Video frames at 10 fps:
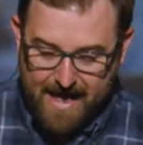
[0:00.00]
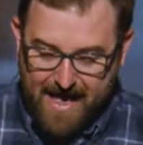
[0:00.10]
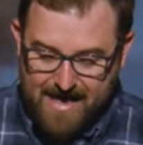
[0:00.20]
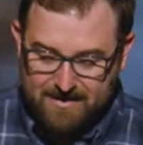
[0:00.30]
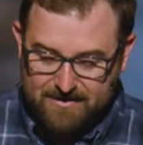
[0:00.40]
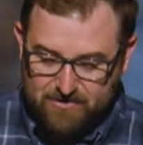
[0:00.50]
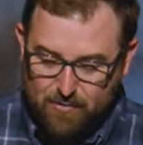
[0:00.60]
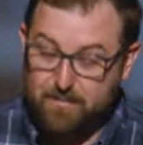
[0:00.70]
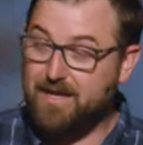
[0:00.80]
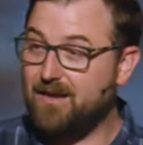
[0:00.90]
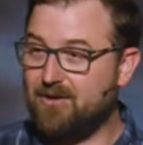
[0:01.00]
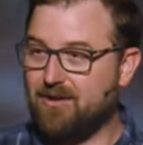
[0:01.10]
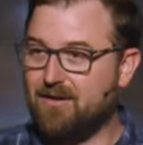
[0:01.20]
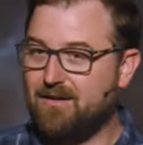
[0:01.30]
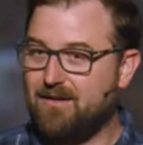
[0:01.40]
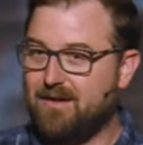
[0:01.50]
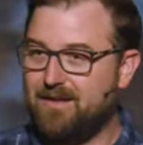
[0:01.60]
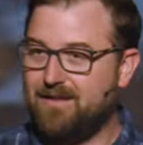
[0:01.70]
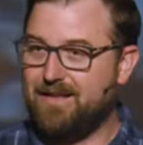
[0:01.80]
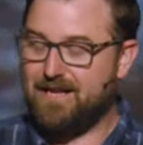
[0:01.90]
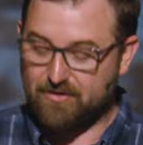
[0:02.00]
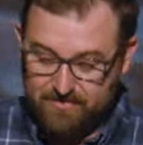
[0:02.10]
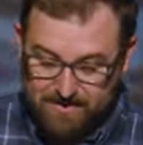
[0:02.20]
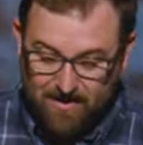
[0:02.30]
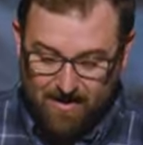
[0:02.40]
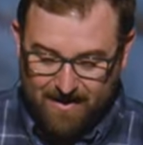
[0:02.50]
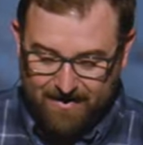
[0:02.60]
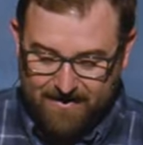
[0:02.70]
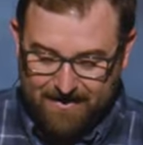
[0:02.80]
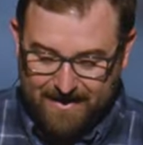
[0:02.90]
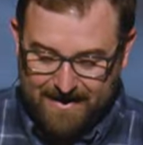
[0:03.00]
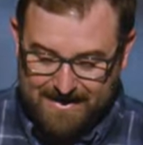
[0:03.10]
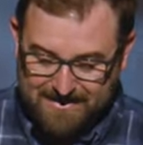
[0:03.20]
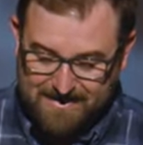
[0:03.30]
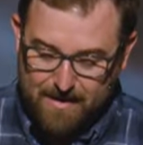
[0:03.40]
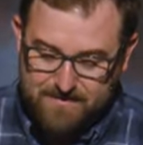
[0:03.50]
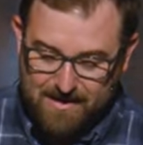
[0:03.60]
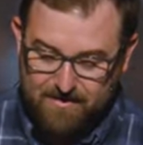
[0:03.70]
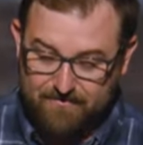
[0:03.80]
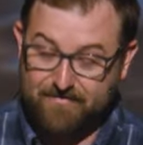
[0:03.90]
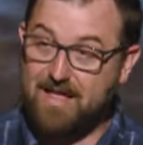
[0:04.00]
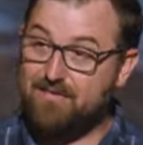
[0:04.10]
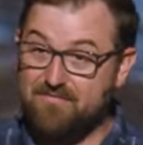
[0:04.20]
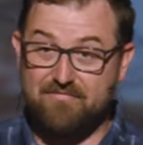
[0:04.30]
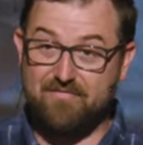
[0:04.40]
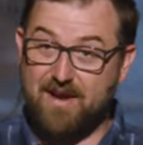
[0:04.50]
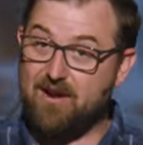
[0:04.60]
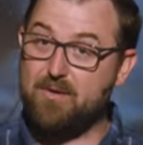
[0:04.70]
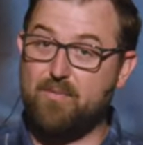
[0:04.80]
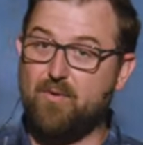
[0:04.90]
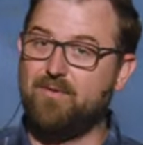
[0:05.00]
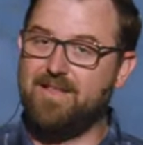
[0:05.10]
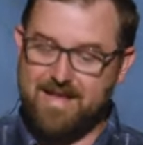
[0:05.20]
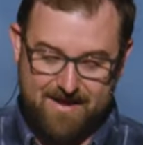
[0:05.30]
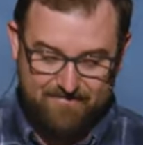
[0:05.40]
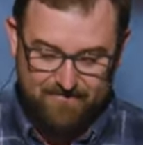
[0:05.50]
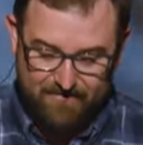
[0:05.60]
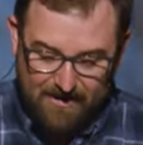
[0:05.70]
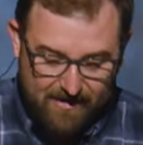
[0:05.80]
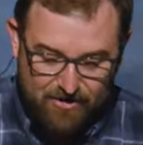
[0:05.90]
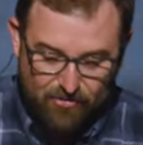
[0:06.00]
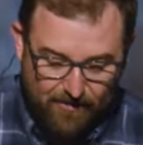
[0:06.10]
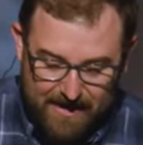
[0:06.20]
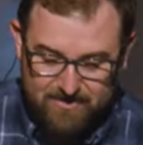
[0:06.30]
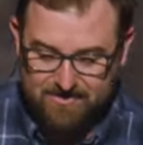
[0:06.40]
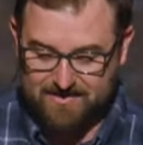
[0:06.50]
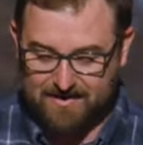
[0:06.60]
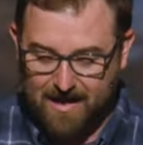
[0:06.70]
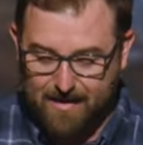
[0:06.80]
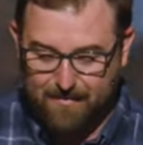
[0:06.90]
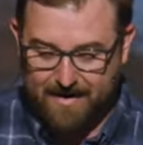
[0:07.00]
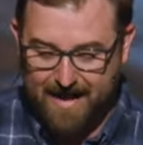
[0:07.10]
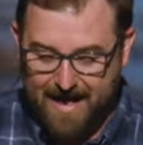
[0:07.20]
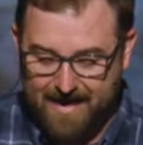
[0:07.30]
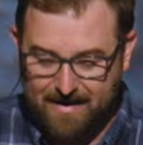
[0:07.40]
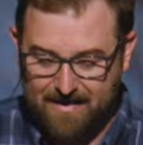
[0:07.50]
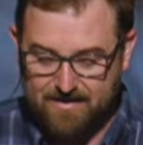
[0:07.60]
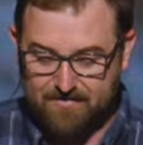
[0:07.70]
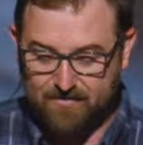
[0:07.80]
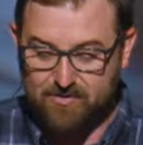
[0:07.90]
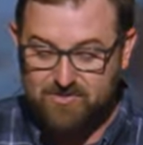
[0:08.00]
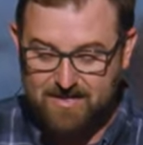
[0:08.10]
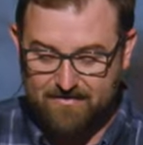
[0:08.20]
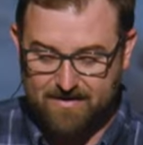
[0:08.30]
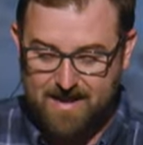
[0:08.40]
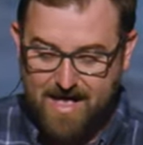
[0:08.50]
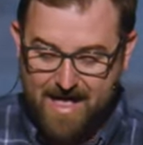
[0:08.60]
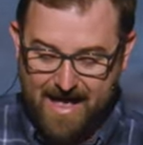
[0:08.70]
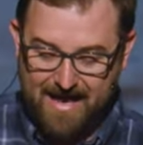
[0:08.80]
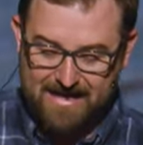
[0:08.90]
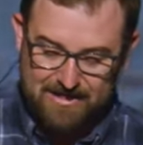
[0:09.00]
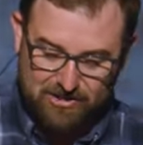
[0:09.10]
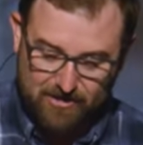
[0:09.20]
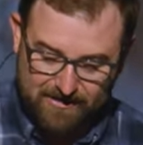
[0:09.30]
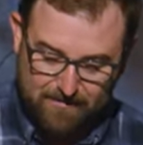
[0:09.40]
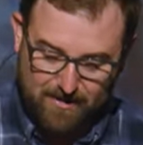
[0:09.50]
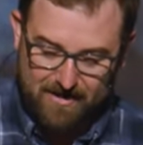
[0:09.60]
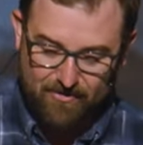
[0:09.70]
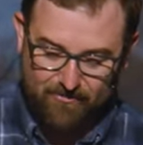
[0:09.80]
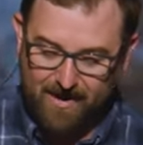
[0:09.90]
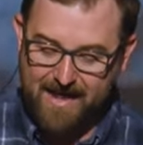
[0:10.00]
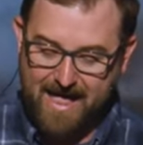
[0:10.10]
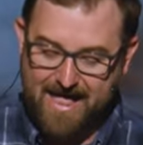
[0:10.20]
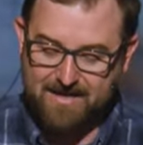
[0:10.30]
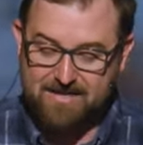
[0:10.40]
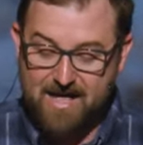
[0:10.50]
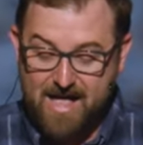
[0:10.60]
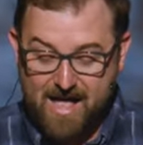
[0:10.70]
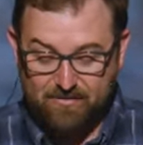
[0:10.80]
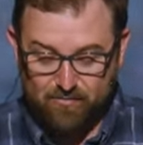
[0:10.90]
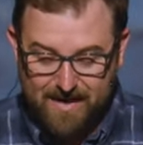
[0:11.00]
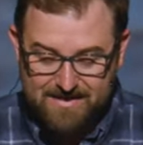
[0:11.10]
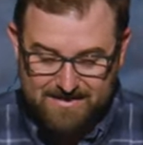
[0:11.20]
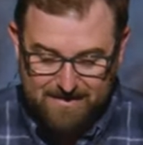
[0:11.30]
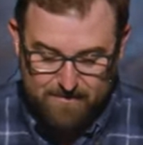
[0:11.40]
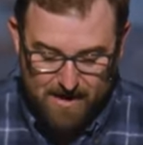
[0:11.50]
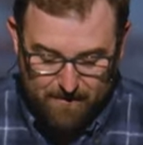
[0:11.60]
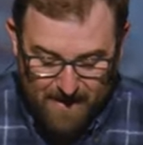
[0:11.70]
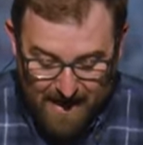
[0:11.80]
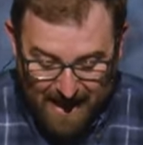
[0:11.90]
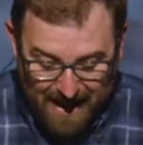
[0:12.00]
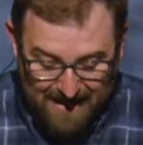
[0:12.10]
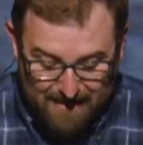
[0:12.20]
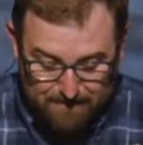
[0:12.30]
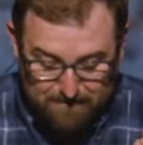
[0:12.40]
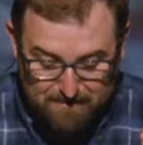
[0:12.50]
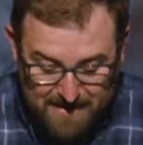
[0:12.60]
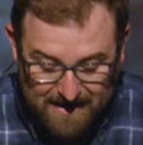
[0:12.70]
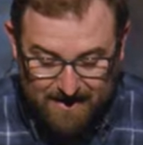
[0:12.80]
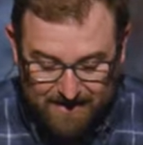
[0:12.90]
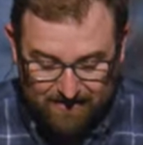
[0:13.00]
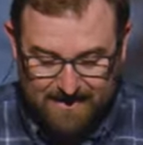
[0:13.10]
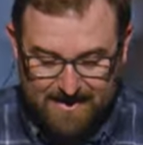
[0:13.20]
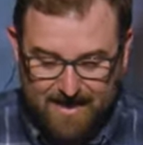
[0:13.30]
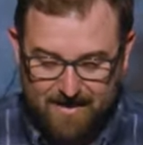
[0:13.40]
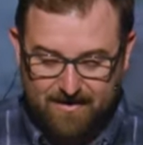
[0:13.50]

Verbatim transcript: And so Peter hears God he steps out in faith very boldly and very courageously, I might add. And then verse 7 and he took him by the right hand and raised him up, and immediately